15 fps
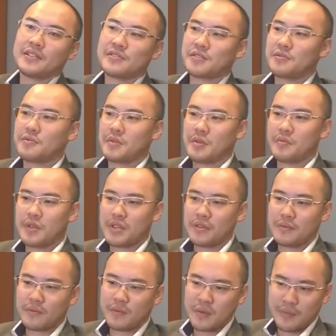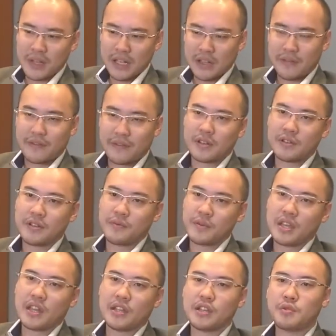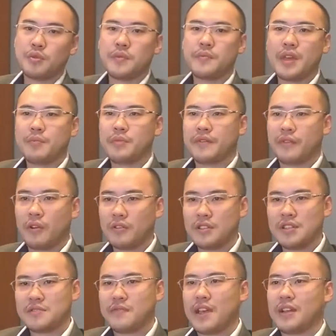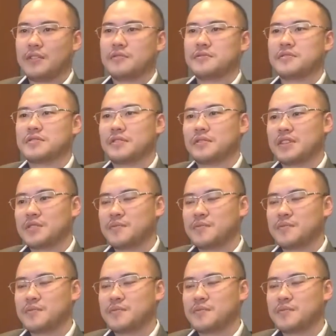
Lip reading: So we believe, if we can equip them with all these values,